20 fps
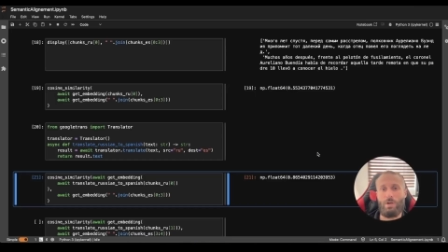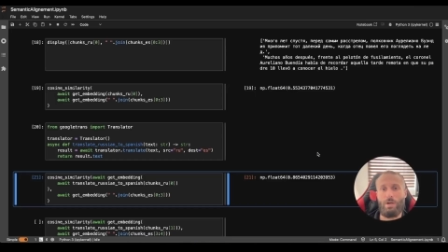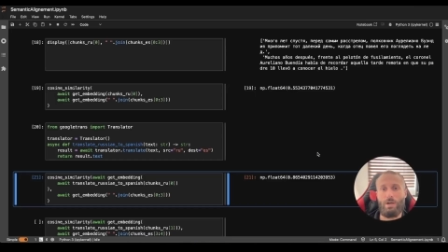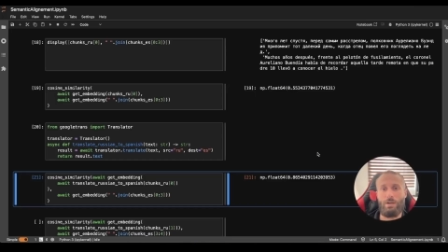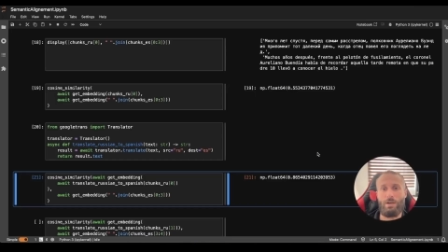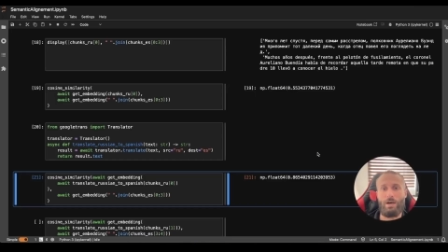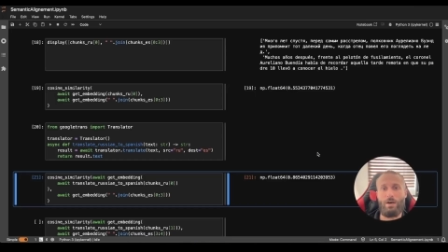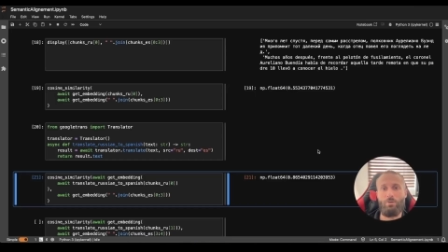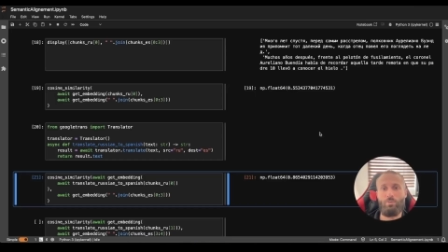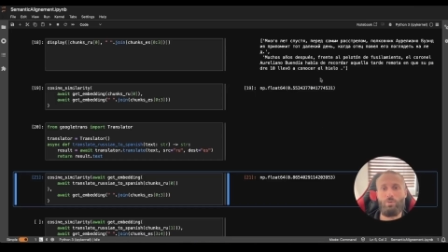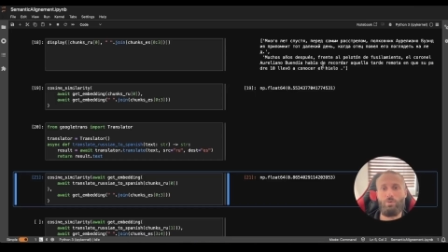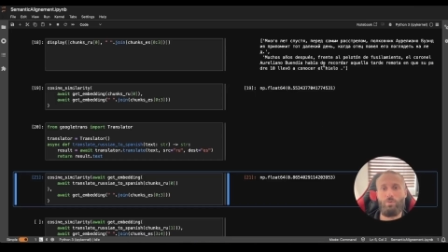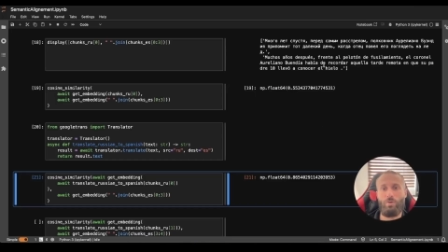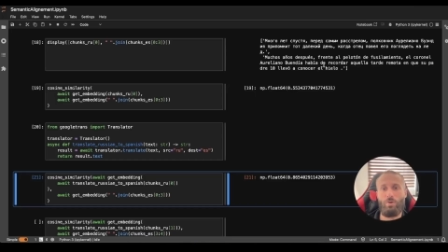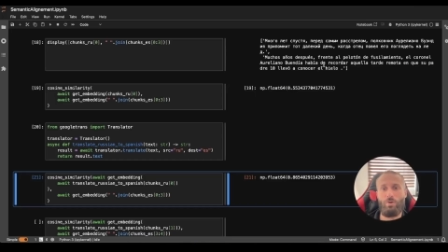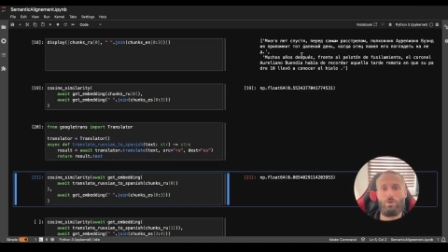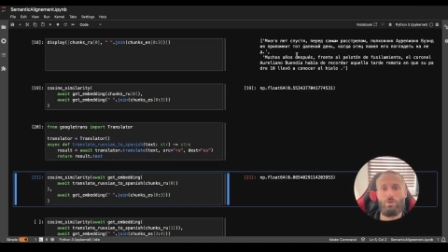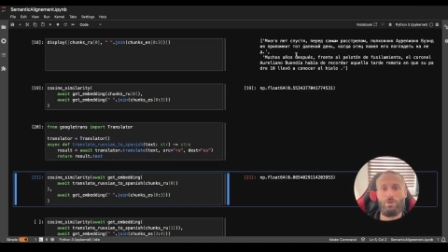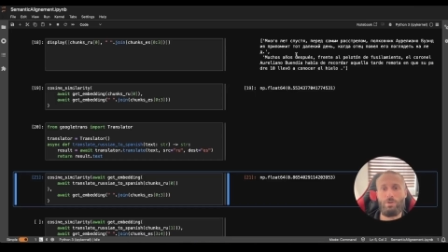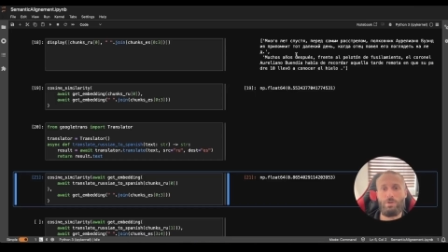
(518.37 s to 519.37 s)
In output
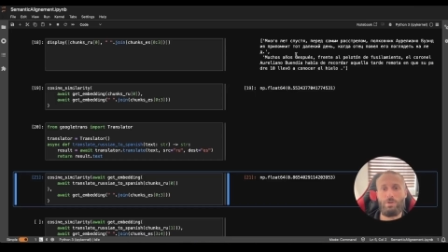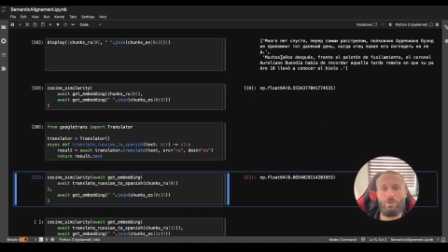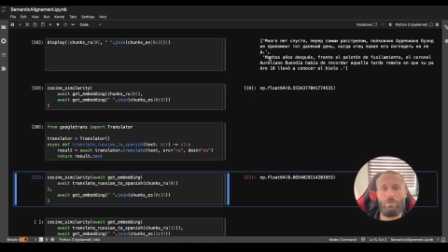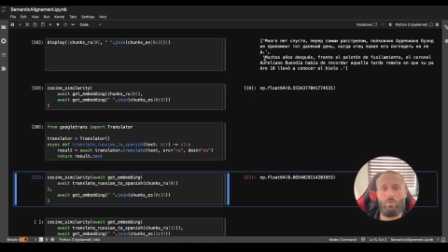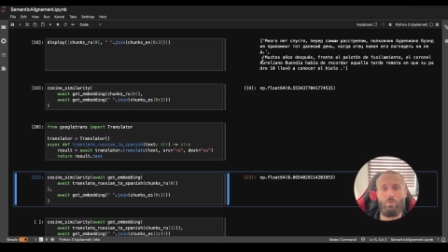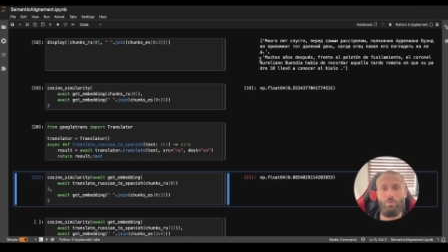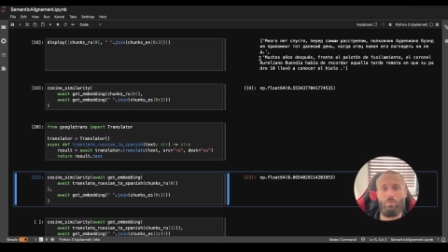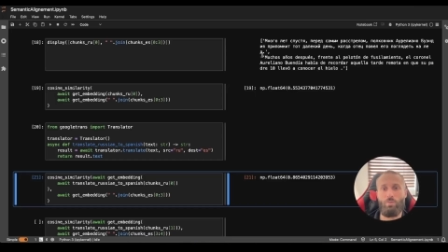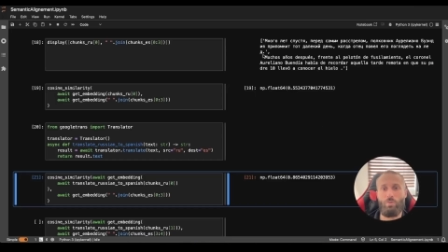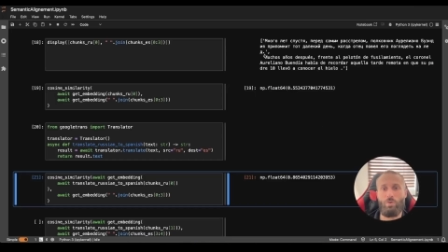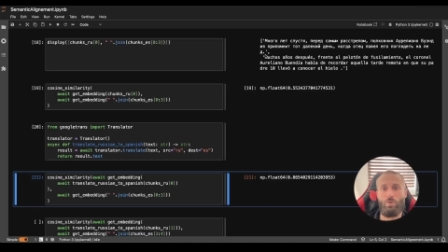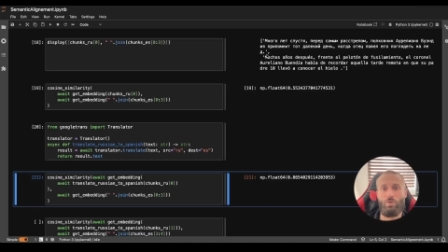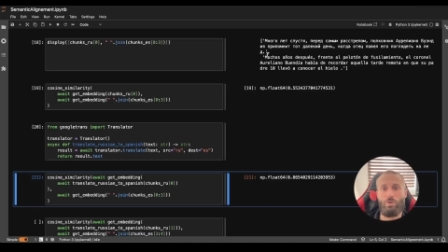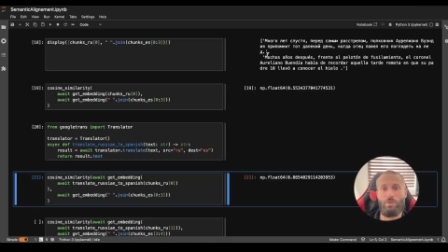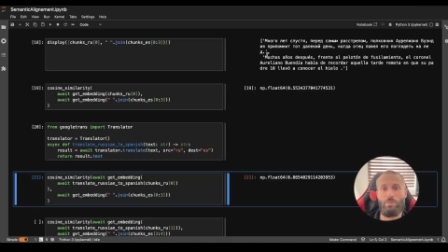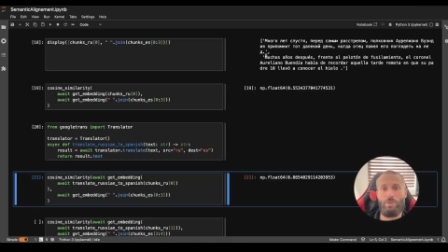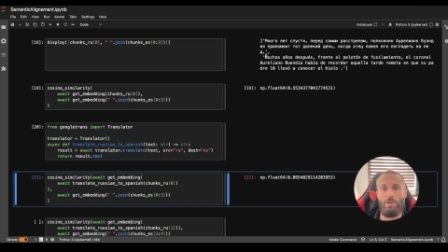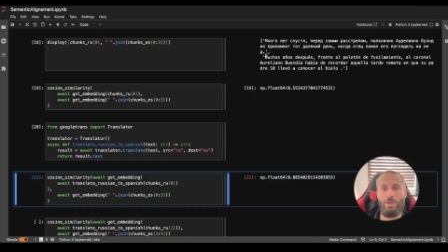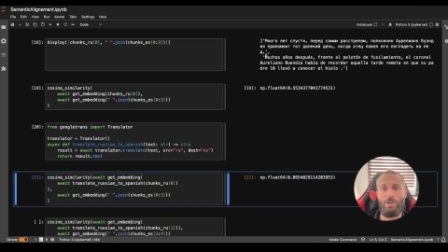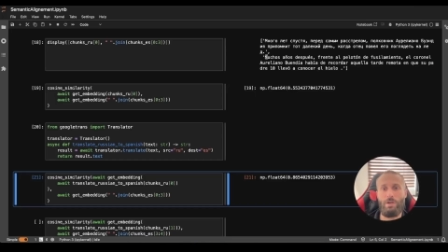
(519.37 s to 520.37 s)
version, there would
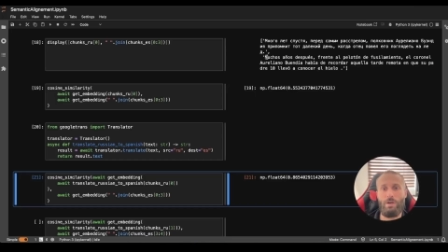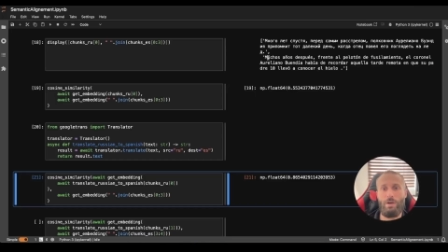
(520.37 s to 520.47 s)
only be